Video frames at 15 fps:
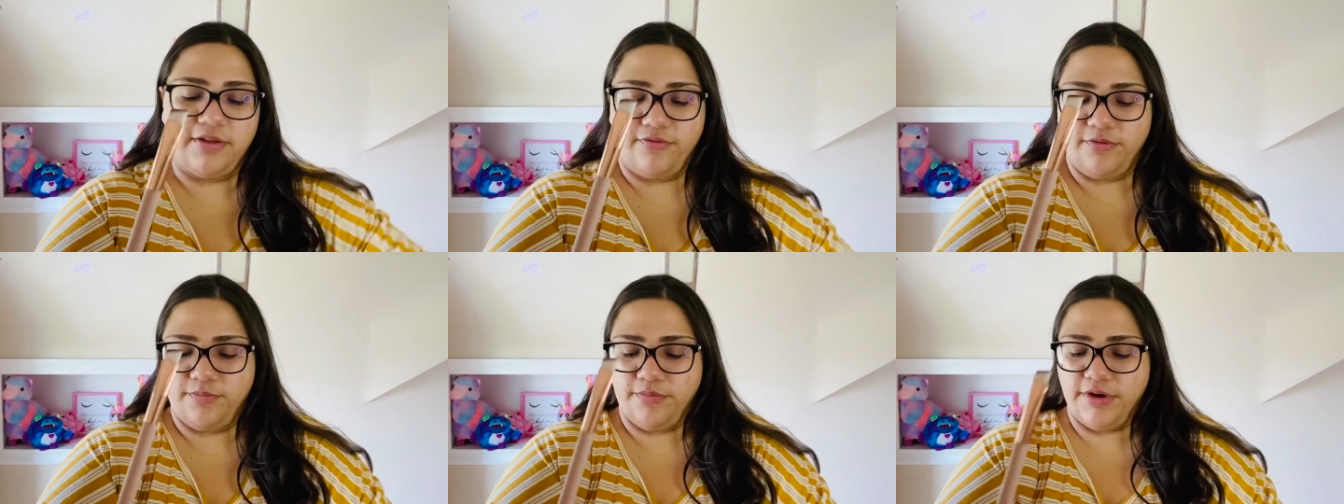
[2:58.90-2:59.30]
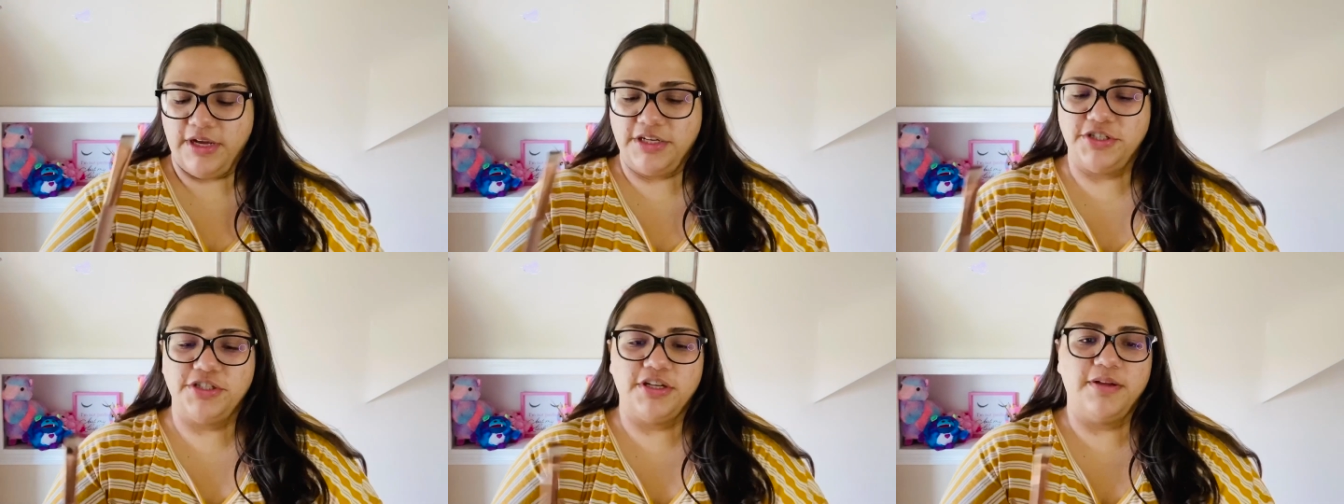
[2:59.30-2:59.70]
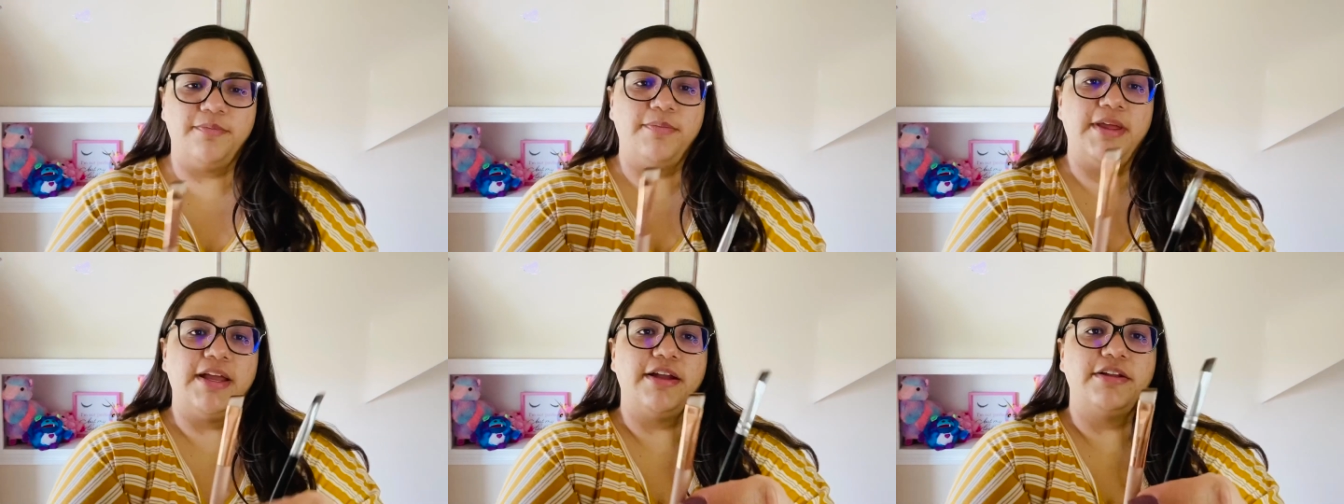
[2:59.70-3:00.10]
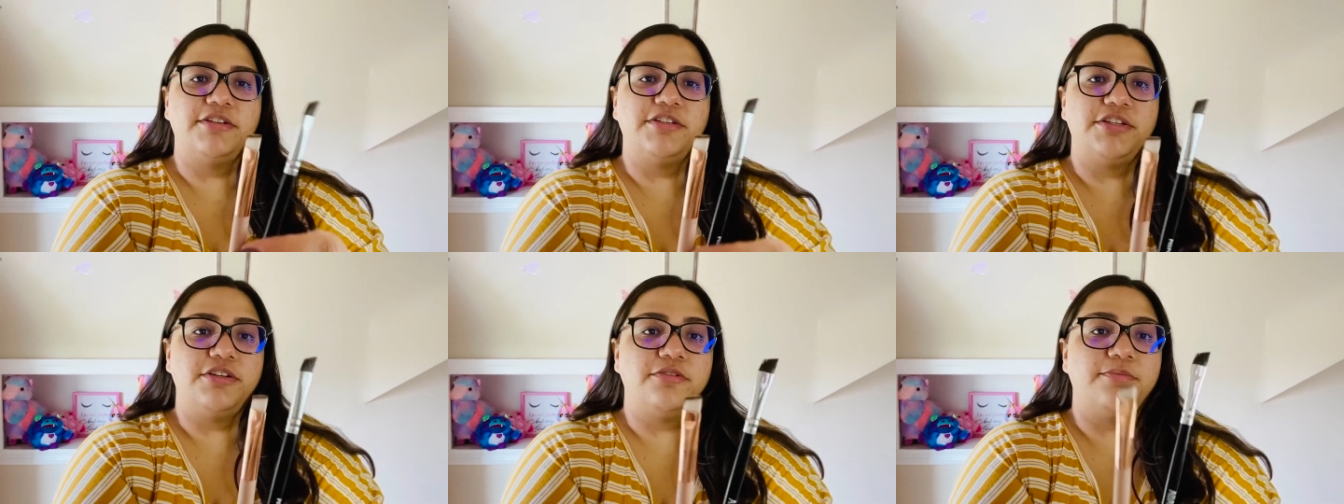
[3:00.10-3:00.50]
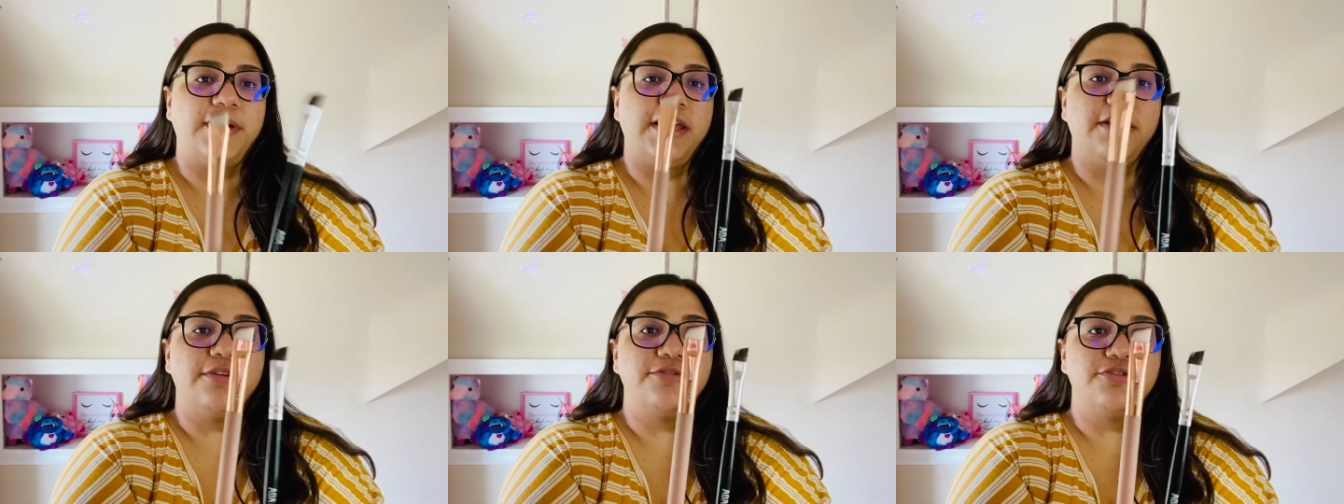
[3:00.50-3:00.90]
a brush compared to my
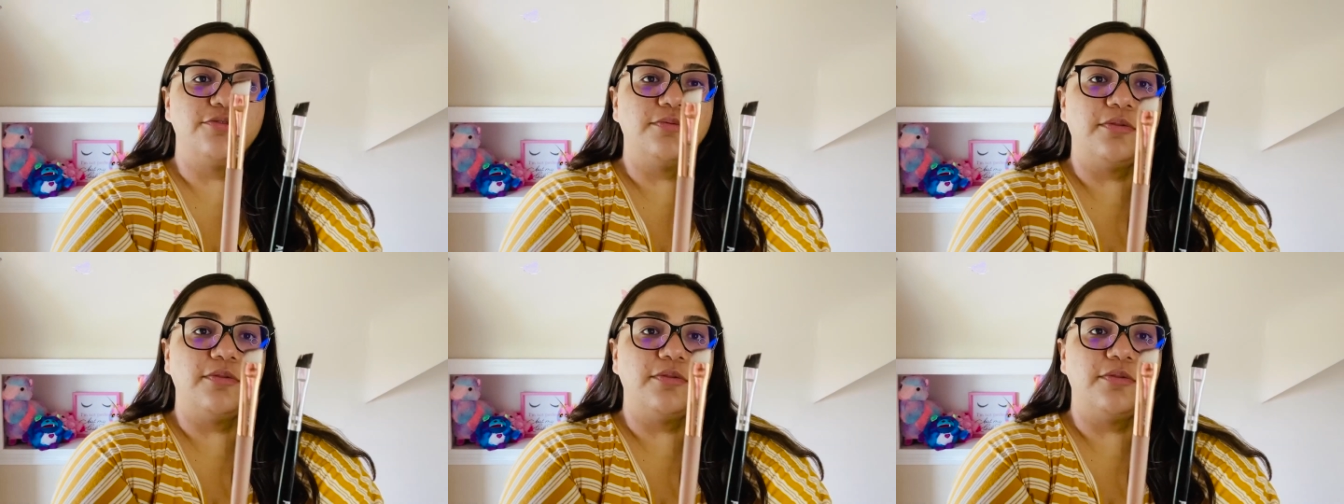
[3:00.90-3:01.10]
usual